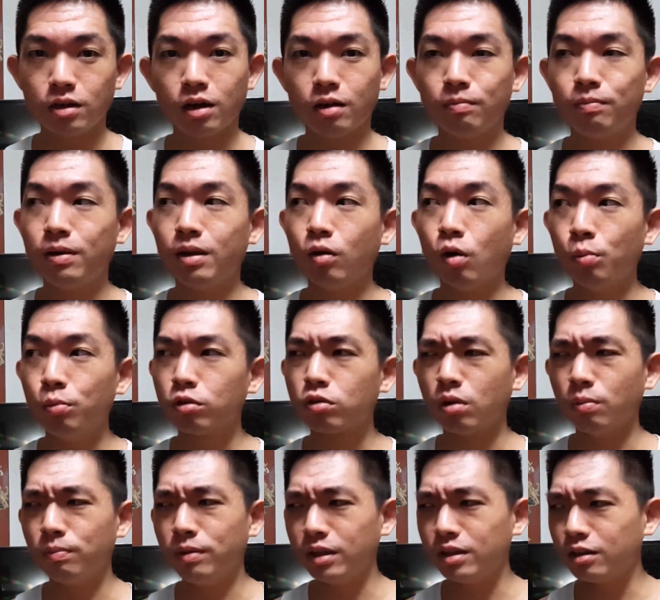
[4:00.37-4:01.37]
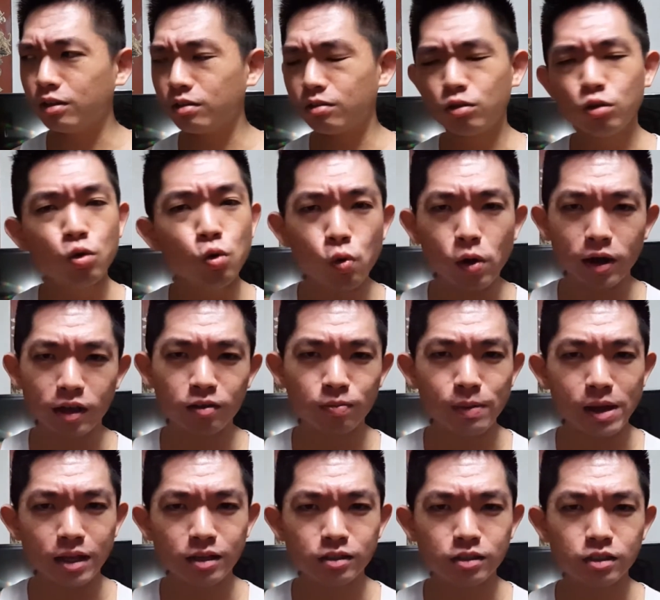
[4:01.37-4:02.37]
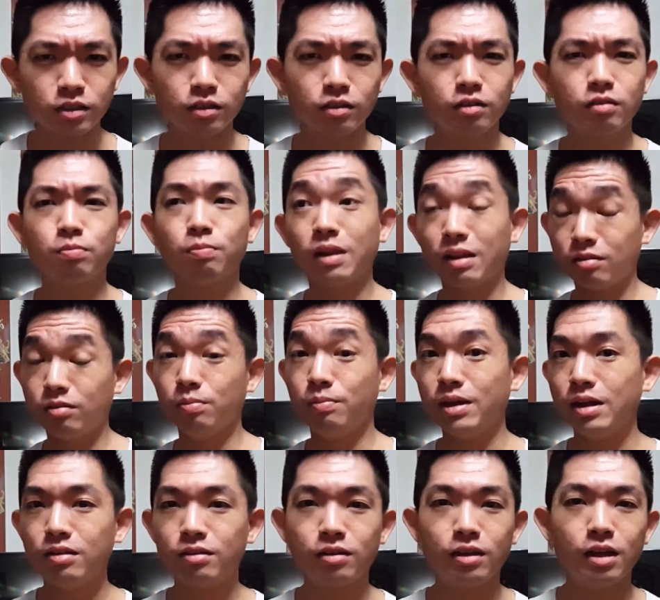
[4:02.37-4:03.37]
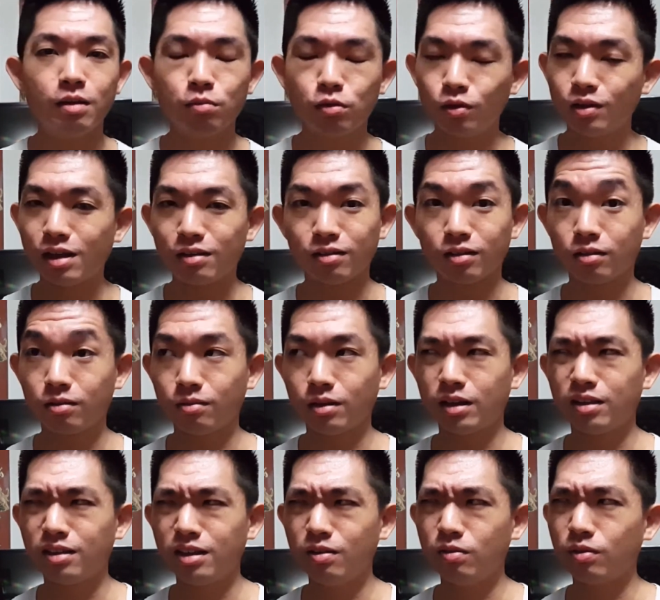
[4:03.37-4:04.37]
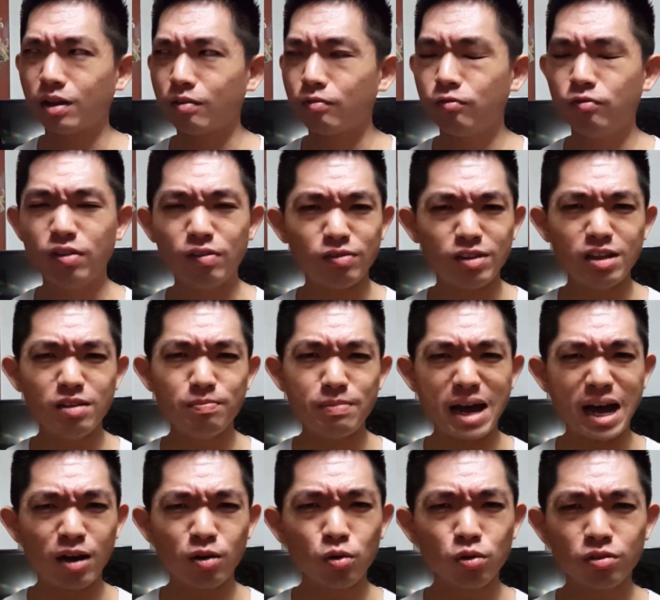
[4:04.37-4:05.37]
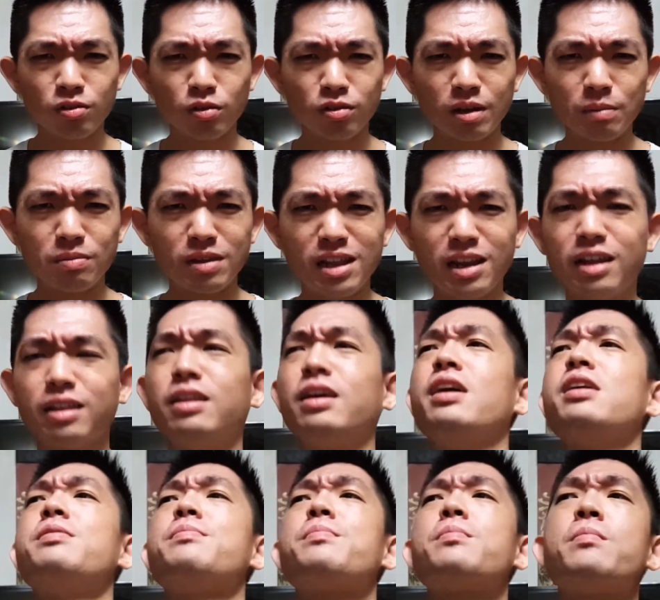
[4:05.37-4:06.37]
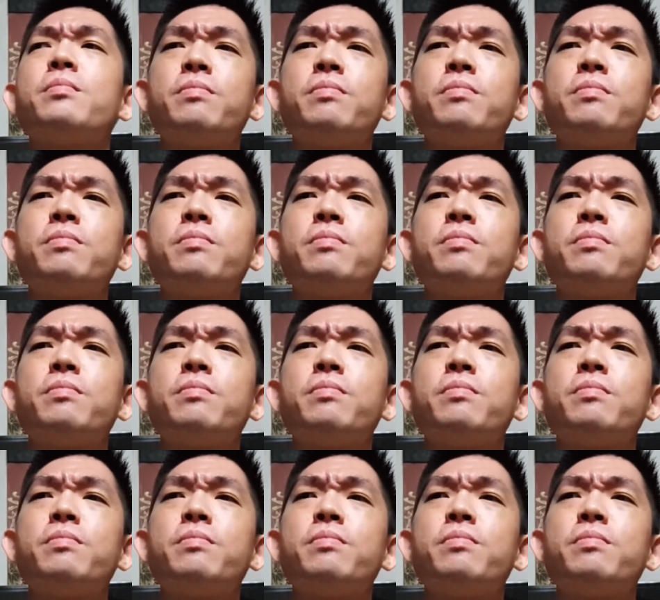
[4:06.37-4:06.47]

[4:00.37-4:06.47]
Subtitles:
Now I almost completed 2 expansions plus the base game, so that's I think like 50 battles or something like that.